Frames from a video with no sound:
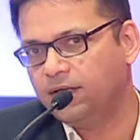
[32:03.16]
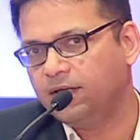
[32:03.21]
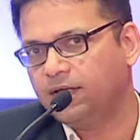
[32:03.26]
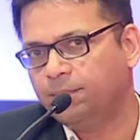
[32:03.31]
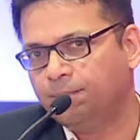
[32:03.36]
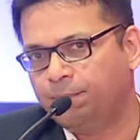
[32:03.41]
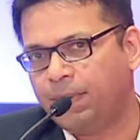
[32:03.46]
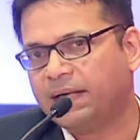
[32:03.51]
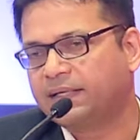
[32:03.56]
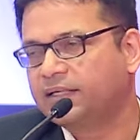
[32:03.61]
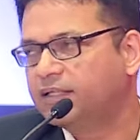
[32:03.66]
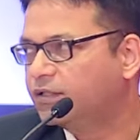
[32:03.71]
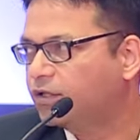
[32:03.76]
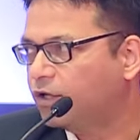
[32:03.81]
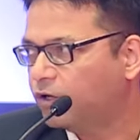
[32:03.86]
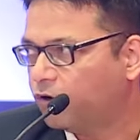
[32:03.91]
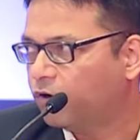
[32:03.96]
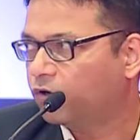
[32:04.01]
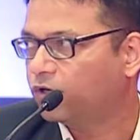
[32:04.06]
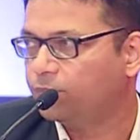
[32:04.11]
impact in the
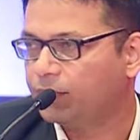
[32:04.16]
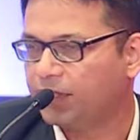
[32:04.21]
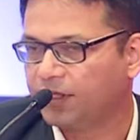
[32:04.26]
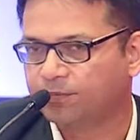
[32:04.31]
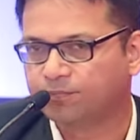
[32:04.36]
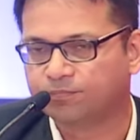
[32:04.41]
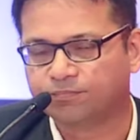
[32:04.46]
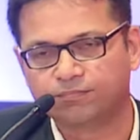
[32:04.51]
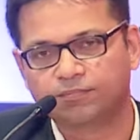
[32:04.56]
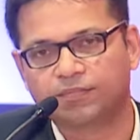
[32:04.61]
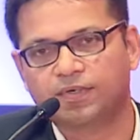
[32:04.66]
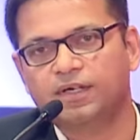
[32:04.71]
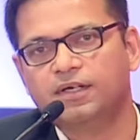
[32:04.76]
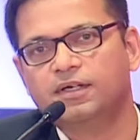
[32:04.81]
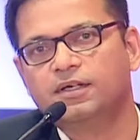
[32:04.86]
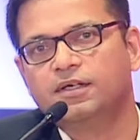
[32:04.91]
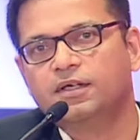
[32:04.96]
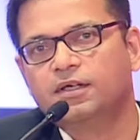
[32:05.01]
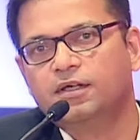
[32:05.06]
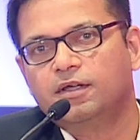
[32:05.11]
economy. Right?
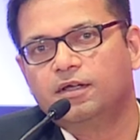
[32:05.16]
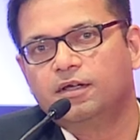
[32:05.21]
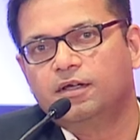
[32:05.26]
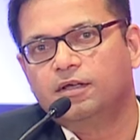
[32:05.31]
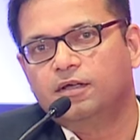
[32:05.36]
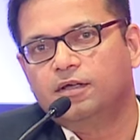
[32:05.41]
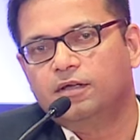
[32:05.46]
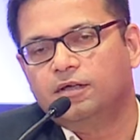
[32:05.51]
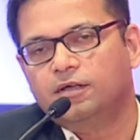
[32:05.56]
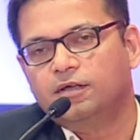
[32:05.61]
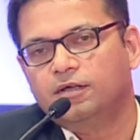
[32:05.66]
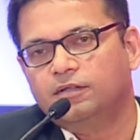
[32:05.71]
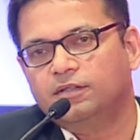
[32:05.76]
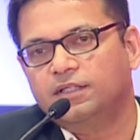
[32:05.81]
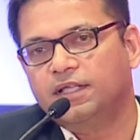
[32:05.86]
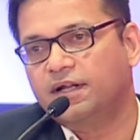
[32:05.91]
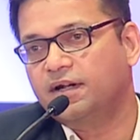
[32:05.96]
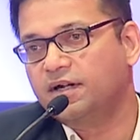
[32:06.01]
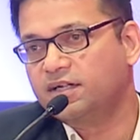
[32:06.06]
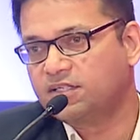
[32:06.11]

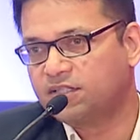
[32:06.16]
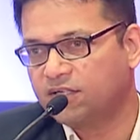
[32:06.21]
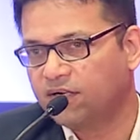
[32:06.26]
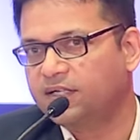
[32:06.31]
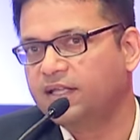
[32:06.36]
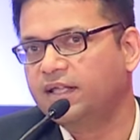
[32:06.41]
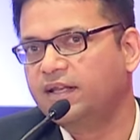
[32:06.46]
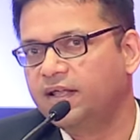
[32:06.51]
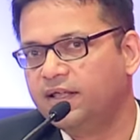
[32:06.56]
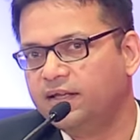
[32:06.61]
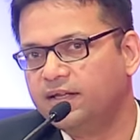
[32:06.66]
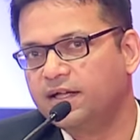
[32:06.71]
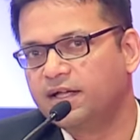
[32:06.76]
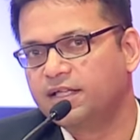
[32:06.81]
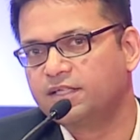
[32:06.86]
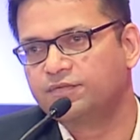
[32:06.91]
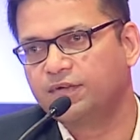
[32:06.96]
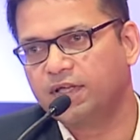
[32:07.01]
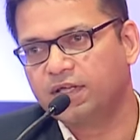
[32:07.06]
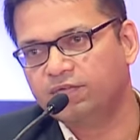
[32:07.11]
There are certain
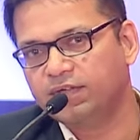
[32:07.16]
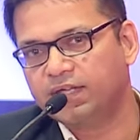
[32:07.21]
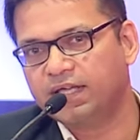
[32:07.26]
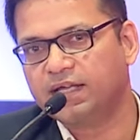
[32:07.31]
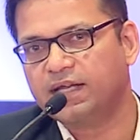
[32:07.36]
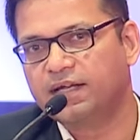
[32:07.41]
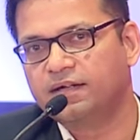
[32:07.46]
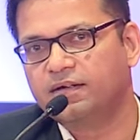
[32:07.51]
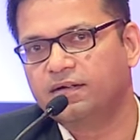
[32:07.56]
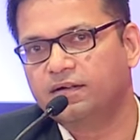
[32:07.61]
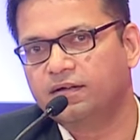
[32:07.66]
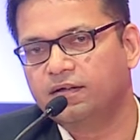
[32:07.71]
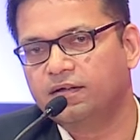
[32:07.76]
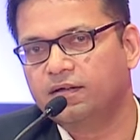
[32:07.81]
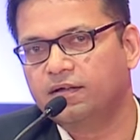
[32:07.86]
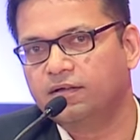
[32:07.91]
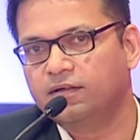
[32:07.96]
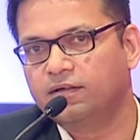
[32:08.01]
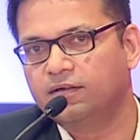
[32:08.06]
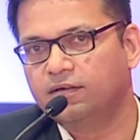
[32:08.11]
areas where we can
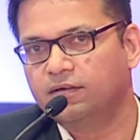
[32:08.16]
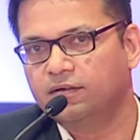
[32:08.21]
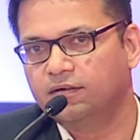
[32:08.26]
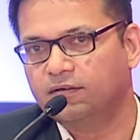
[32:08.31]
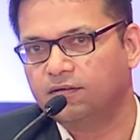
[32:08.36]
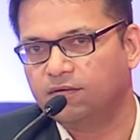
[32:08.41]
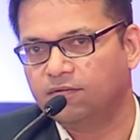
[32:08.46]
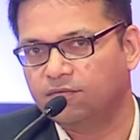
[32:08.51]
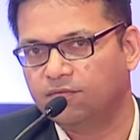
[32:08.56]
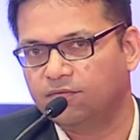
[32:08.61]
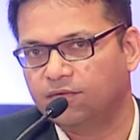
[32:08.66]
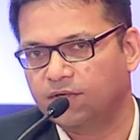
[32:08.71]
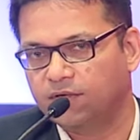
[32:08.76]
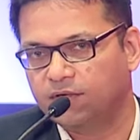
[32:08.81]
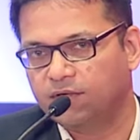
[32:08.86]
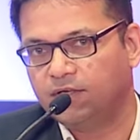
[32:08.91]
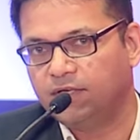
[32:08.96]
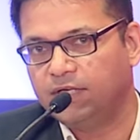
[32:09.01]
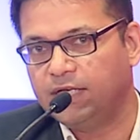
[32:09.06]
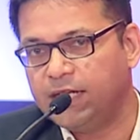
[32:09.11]

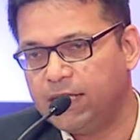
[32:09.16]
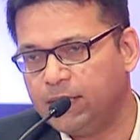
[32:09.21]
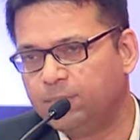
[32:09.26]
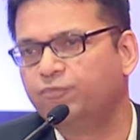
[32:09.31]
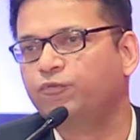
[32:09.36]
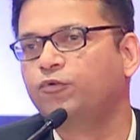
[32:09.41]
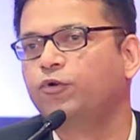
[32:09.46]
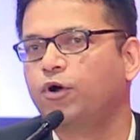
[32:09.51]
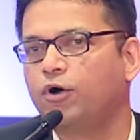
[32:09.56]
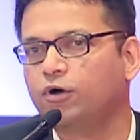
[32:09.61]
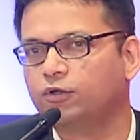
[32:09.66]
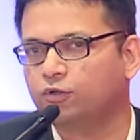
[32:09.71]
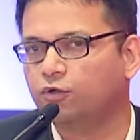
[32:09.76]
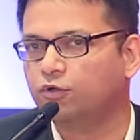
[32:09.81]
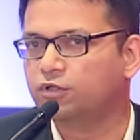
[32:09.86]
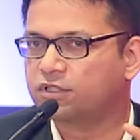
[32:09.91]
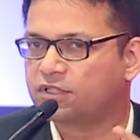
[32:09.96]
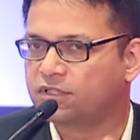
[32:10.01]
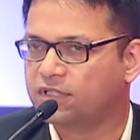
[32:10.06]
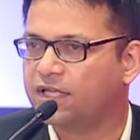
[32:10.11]
leapfrog
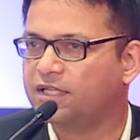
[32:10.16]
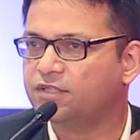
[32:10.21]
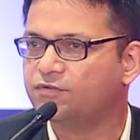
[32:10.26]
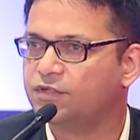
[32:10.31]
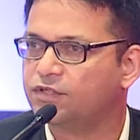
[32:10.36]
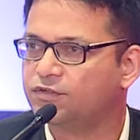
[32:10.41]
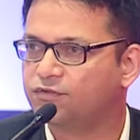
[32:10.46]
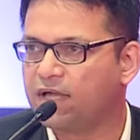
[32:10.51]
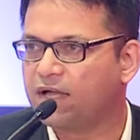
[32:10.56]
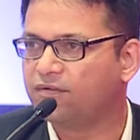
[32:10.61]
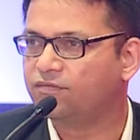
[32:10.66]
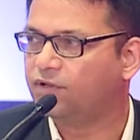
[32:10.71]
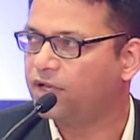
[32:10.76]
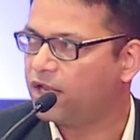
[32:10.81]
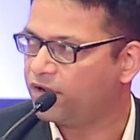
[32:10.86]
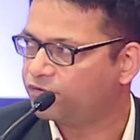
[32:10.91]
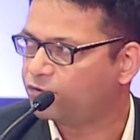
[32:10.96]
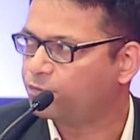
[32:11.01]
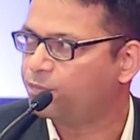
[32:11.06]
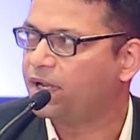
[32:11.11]
those things which we have
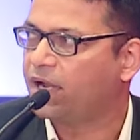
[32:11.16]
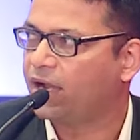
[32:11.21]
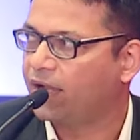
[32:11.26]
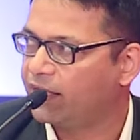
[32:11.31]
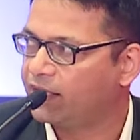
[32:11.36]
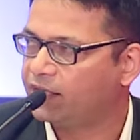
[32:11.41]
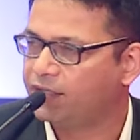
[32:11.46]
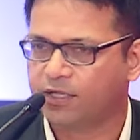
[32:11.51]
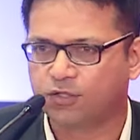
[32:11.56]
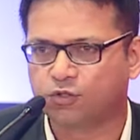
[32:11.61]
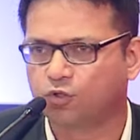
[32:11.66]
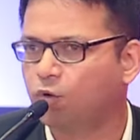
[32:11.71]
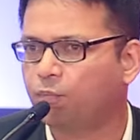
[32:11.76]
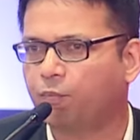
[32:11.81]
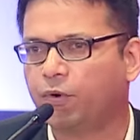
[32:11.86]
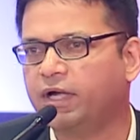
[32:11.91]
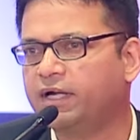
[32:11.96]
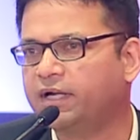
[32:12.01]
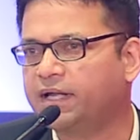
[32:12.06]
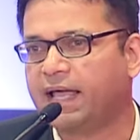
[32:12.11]
left behind. There's no
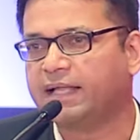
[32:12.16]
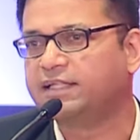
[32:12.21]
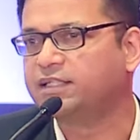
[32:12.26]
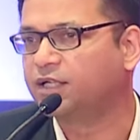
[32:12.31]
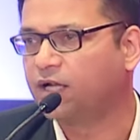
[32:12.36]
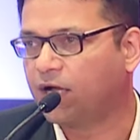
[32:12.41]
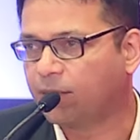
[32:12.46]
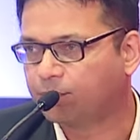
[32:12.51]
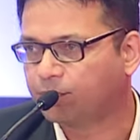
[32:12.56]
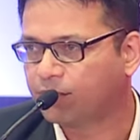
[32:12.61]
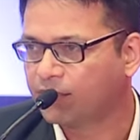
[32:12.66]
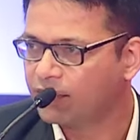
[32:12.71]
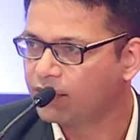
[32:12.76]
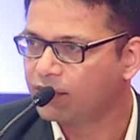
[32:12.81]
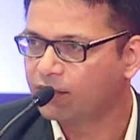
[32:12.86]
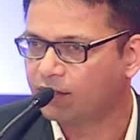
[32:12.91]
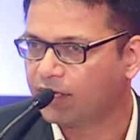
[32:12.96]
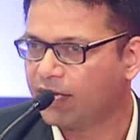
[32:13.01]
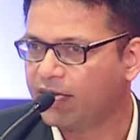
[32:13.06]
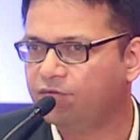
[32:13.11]
point catching up,
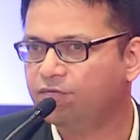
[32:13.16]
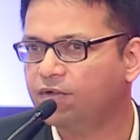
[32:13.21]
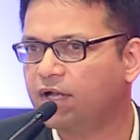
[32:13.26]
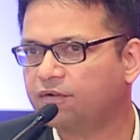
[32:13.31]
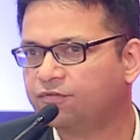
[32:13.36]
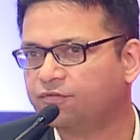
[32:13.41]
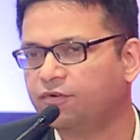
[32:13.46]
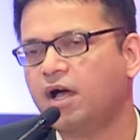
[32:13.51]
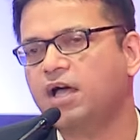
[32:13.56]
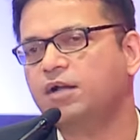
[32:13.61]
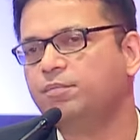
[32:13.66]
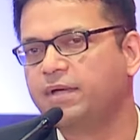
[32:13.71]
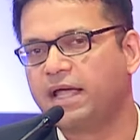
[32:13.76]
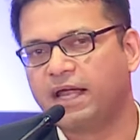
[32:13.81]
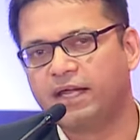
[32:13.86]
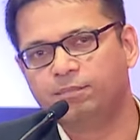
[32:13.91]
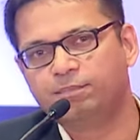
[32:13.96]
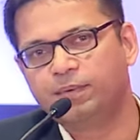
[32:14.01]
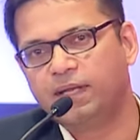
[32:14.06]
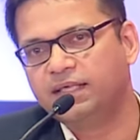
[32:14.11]
right? We are far
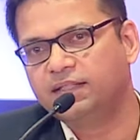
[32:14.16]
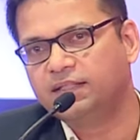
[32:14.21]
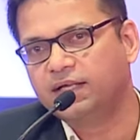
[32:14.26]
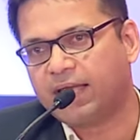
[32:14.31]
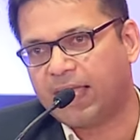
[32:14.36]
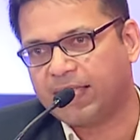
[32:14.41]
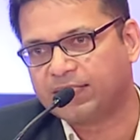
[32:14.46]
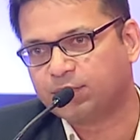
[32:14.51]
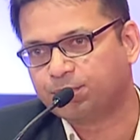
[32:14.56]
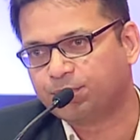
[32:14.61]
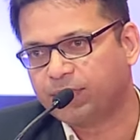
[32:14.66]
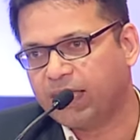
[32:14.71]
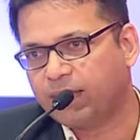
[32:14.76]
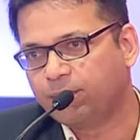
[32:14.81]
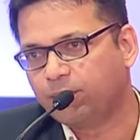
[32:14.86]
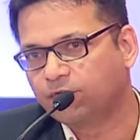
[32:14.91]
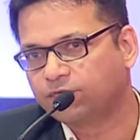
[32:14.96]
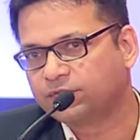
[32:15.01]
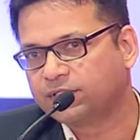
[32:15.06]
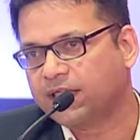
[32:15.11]
behind playing the catch-up
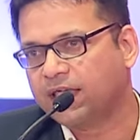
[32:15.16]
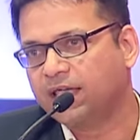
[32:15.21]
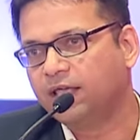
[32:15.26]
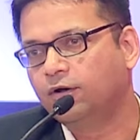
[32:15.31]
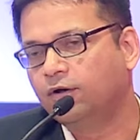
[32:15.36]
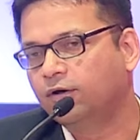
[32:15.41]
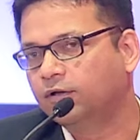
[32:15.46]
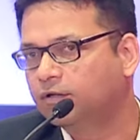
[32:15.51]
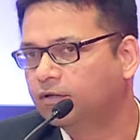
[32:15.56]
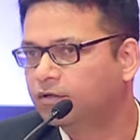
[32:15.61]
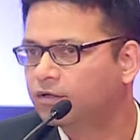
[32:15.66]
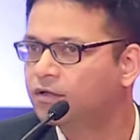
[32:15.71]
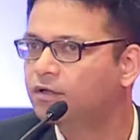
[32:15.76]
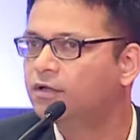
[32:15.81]
game of scale on